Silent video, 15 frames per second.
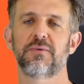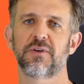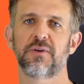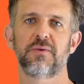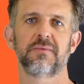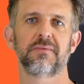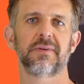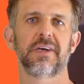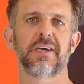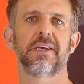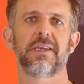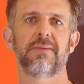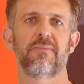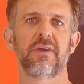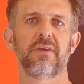to
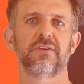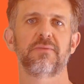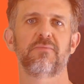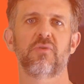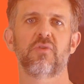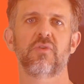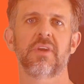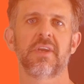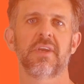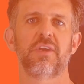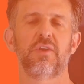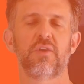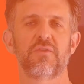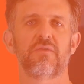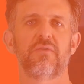bring you some more useful